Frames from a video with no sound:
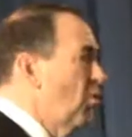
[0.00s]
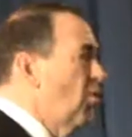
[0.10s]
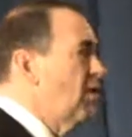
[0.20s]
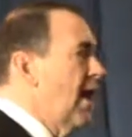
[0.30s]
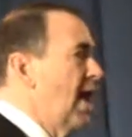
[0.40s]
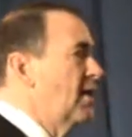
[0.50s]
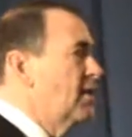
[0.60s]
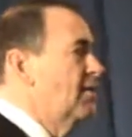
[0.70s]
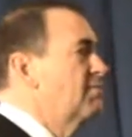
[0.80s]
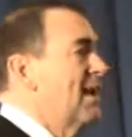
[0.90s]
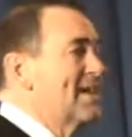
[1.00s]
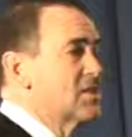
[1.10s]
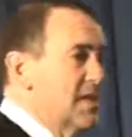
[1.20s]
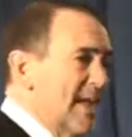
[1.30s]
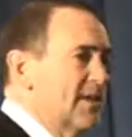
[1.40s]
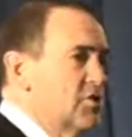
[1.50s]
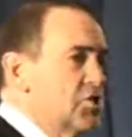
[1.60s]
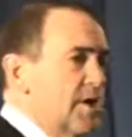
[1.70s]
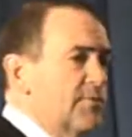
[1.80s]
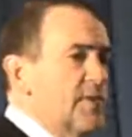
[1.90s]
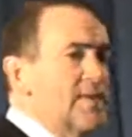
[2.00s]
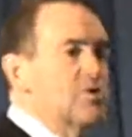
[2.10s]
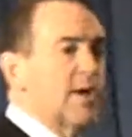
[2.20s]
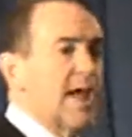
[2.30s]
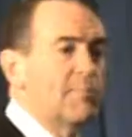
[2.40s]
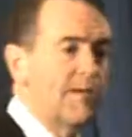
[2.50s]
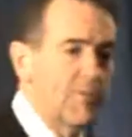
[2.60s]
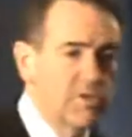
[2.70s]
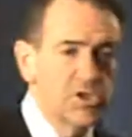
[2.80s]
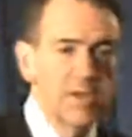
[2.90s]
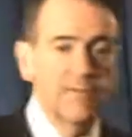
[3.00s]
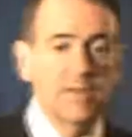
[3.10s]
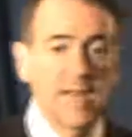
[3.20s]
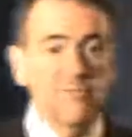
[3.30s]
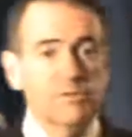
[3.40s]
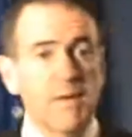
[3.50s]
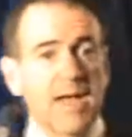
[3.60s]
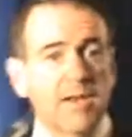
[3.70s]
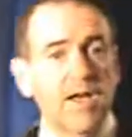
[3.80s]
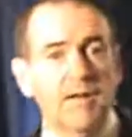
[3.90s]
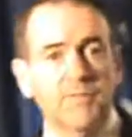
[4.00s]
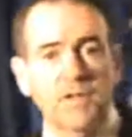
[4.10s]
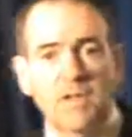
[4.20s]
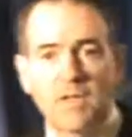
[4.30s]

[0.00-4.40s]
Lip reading: more out of my 2nd shift than they took out of my 1st shift, and that was bad enough.